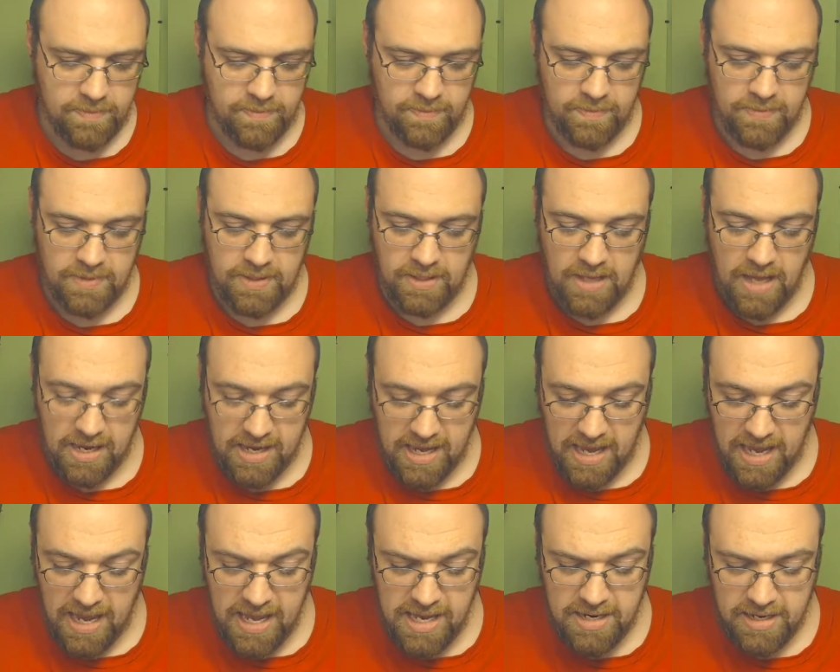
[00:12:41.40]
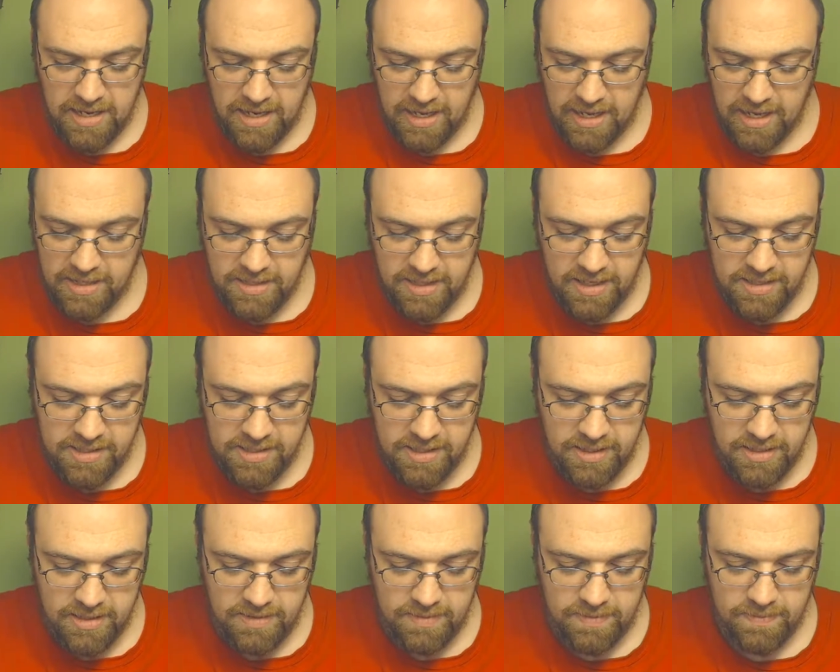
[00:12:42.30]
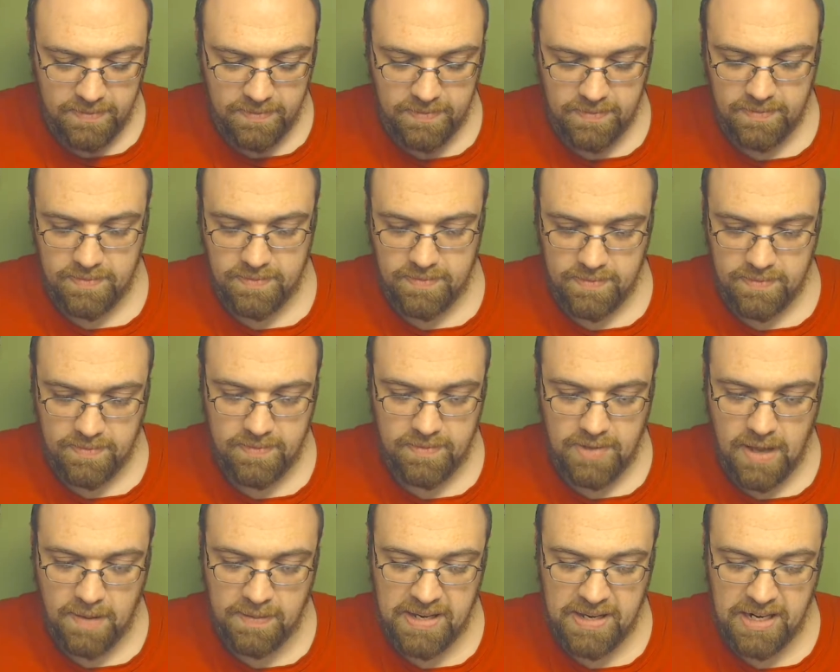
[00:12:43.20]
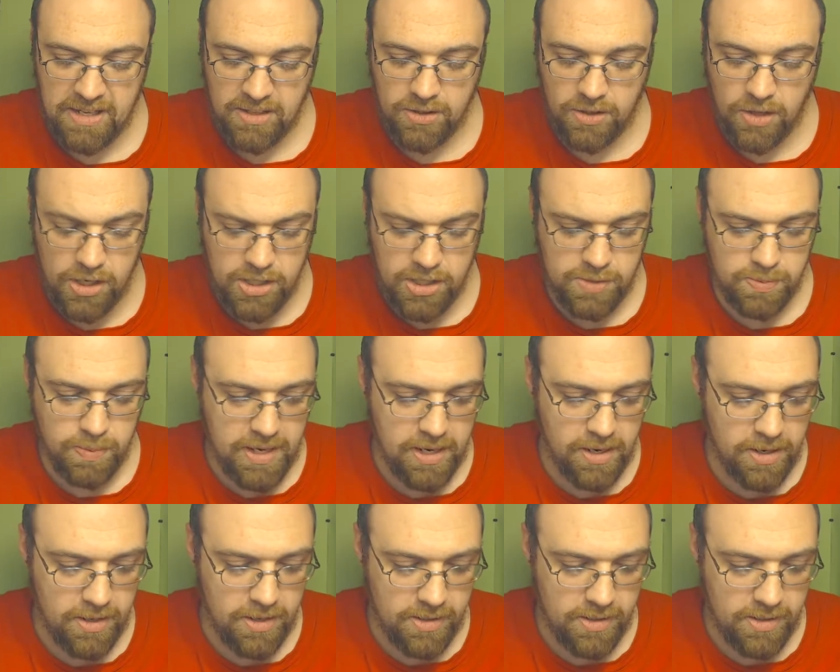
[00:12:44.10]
Again, it doesn't... I mean, it looks weird.